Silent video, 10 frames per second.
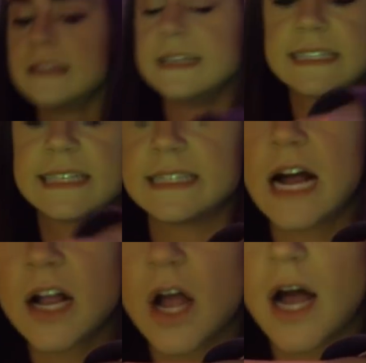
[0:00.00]
This is
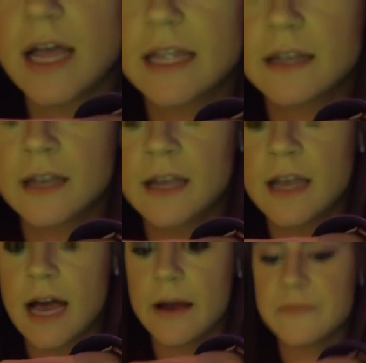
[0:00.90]
not cotton.
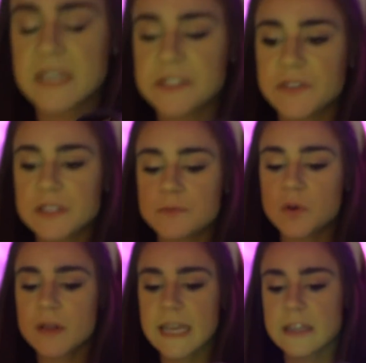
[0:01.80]
Um, this feels
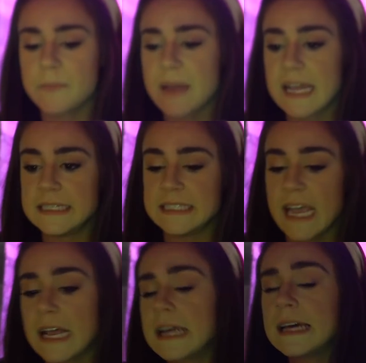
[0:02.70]
more like the
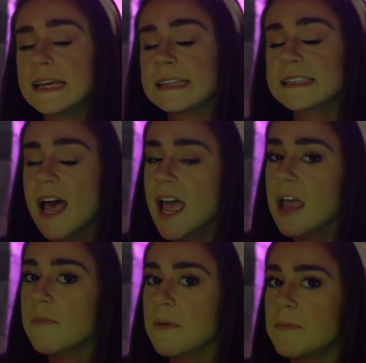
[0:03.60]
bandana type,